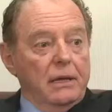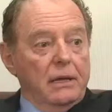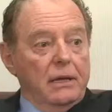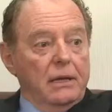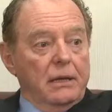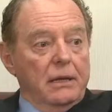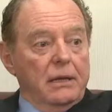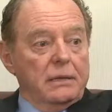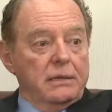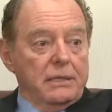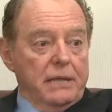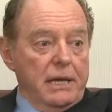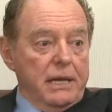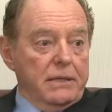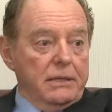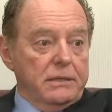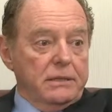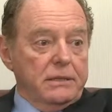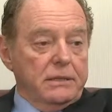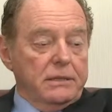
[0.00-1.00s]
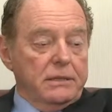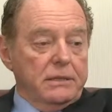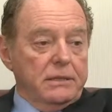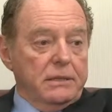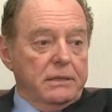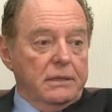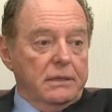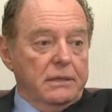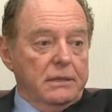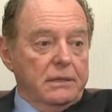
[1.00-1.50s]
in a sense,
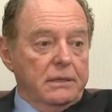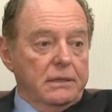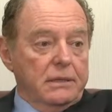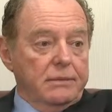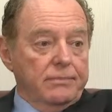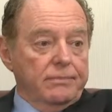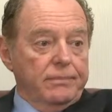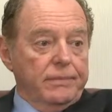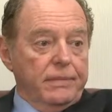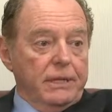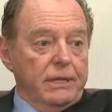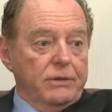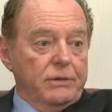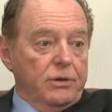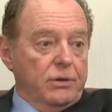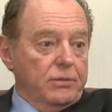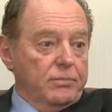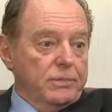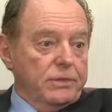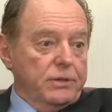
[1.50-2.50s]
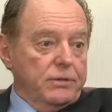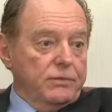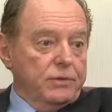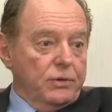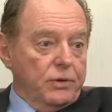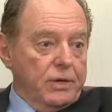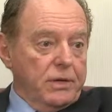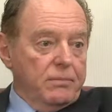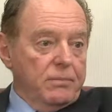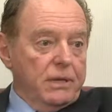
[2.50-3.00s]
in terms of
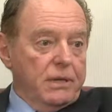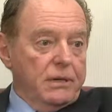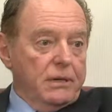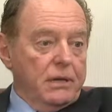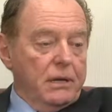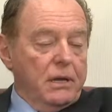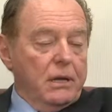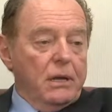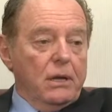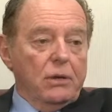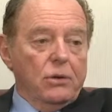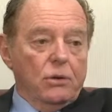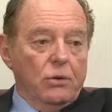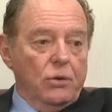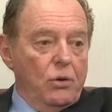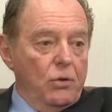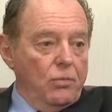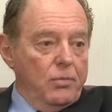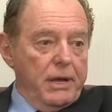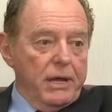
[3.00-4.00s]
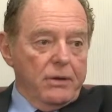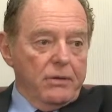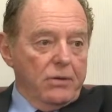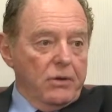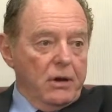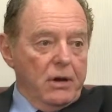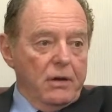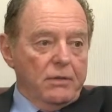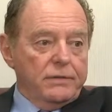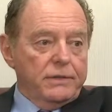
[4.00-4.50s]
treatment, no
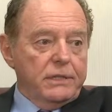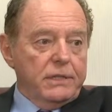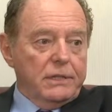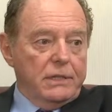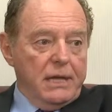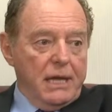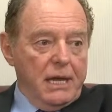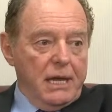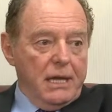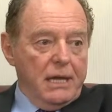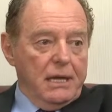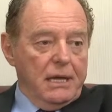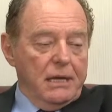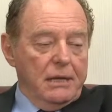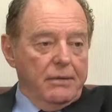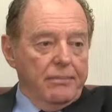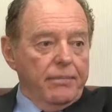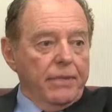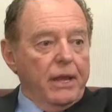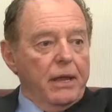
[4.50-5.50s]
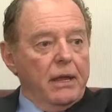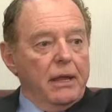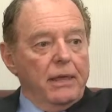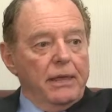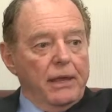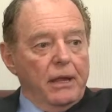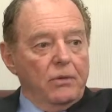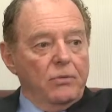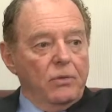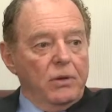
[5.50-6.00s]
better off today
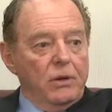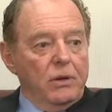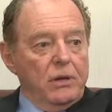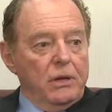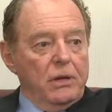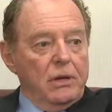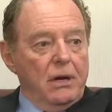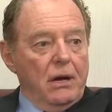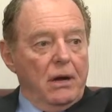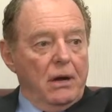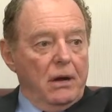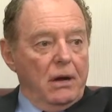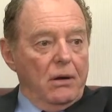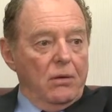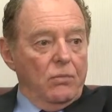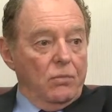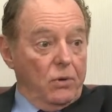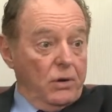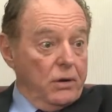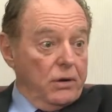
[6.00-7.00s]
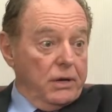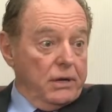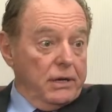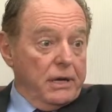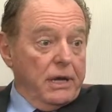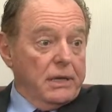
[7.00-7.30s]
than we were in